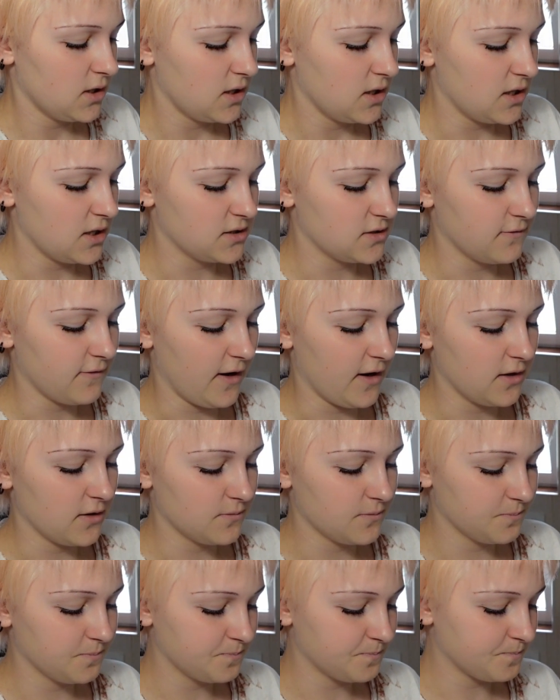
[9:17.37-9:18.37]
it's fine.
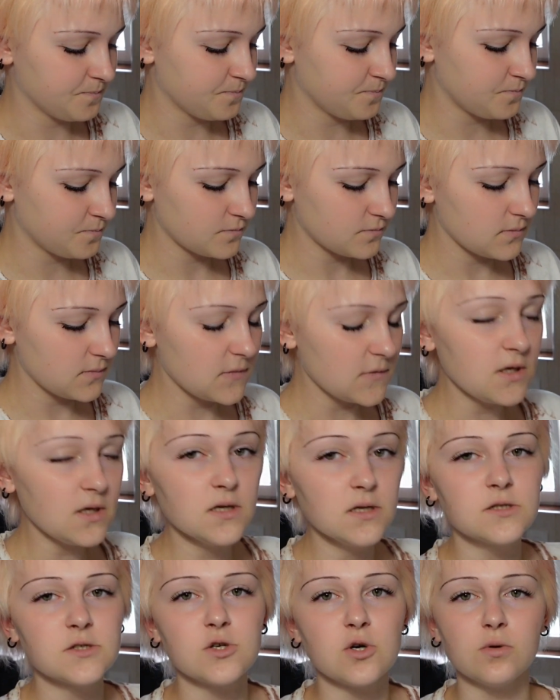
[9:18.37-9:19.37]

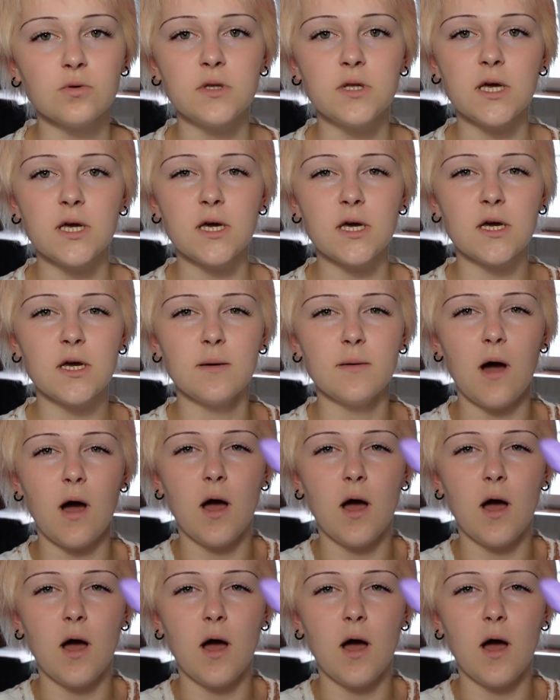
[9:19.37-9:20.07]
So the